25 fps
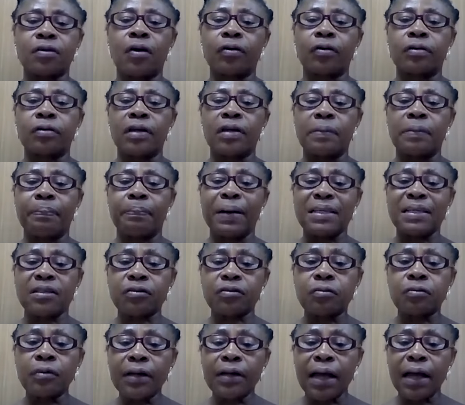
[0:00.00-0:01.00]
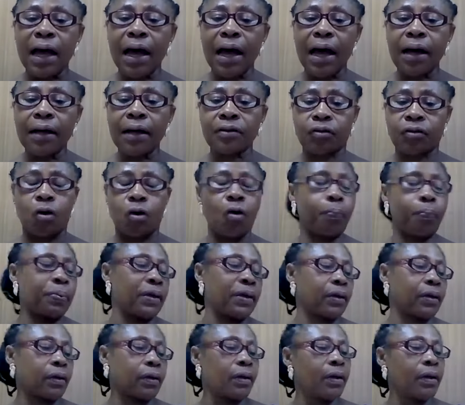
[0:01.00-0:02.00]
on a particular
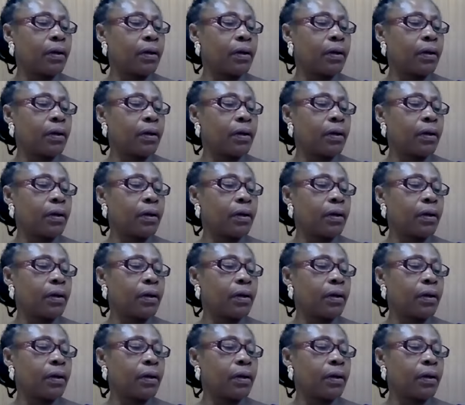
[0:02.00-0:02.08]
topic.